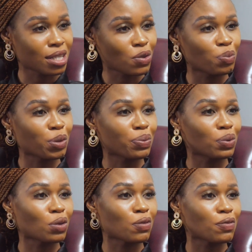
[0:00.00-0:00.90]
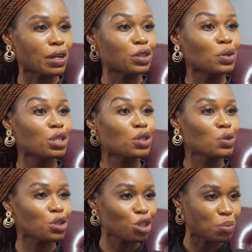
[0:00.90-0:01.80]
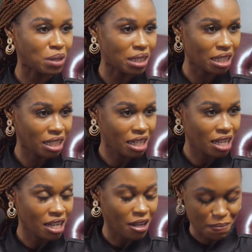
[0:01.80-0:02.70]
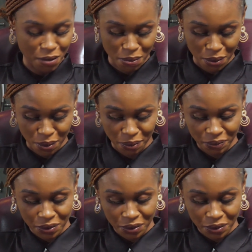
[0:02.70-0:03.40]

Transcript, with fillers: the good people of Banyocho Shimoye people,